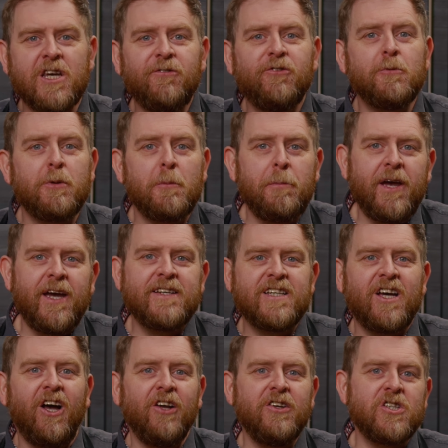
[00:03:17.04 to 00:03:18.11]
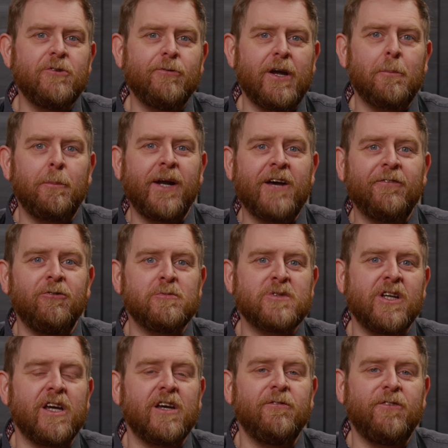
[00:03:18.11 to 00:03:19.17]
if you're prepared to hunt around platforms
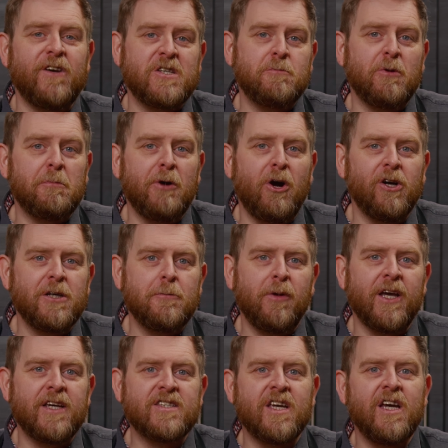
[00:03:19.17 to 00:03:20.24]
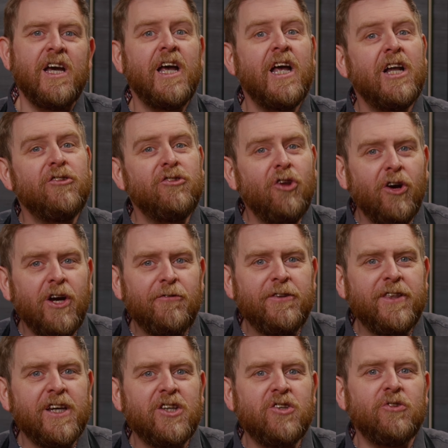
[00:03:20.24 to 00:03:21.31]
like Facebook Marketplace. Not
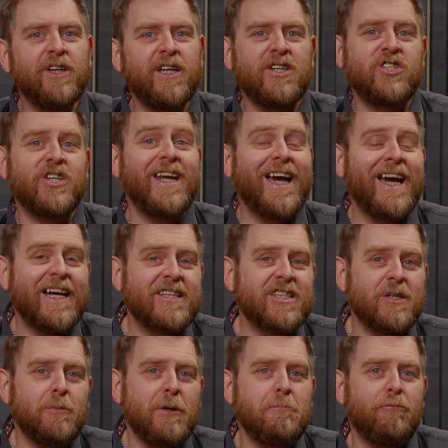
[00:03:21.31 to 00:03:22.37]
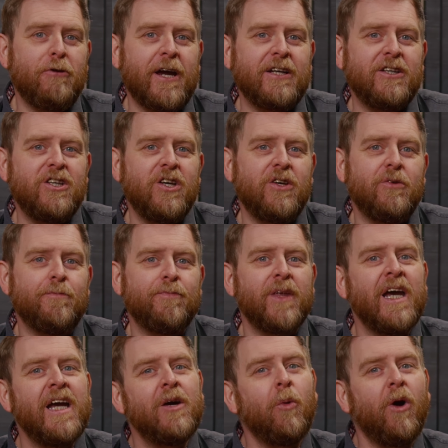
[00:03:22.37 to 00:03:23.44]
everything in your kitchen has to be brand new.
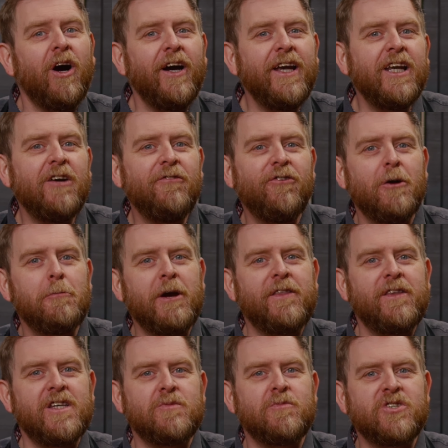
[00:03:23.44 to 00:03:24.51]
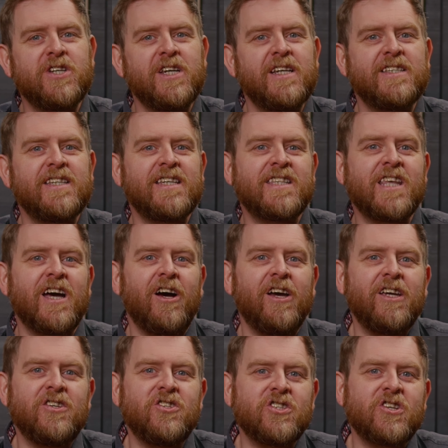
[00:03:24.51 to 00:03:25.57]
What I love about these machines is that I
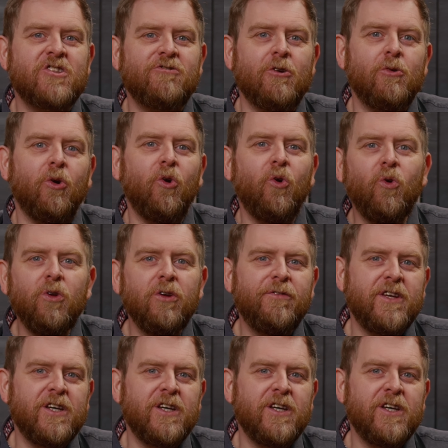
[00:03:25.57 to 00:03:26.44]
can just throw all of the